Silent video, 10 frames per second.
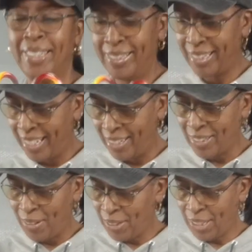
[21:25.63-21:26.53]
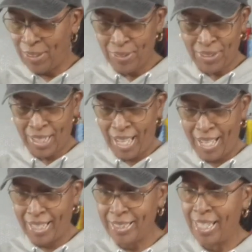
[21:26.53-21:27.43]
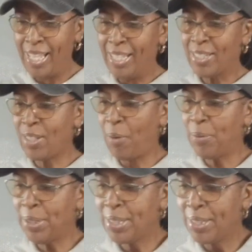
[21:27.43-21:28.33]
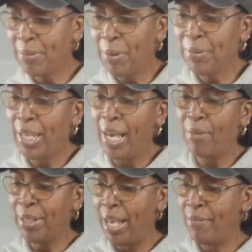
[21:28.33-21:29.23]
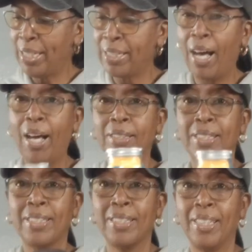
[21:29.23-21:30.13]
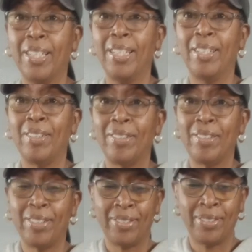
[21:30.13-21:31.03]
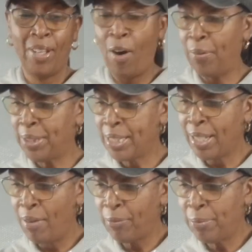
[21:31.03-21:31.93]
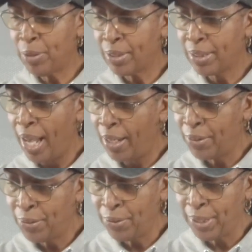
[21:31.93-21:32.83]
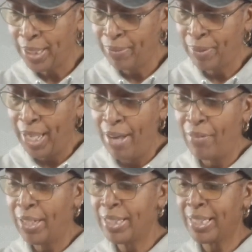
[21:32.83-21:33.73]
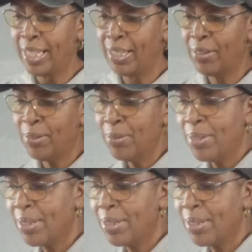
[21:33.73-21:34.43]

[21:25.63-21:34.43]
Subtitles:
They are so cute, you guys. So this is what we have. We have our dots. All this comes from Dollar Tree. We have our Skittles.